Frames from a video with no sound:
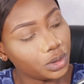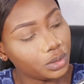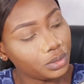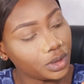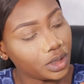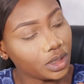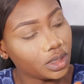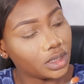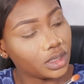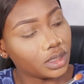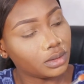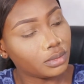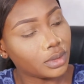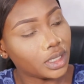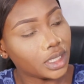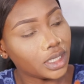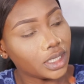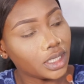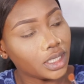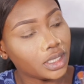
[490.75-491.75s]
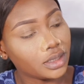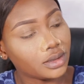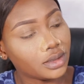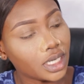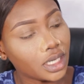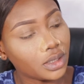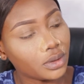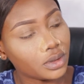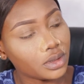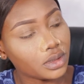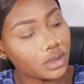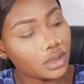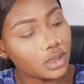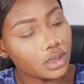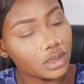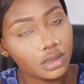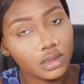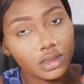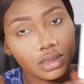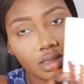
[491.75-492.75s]
be using my Zaron
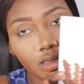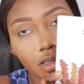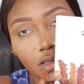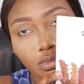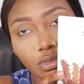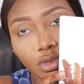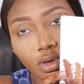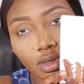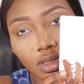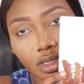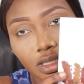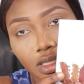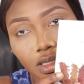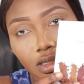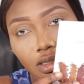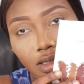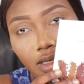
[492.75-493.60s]
smudged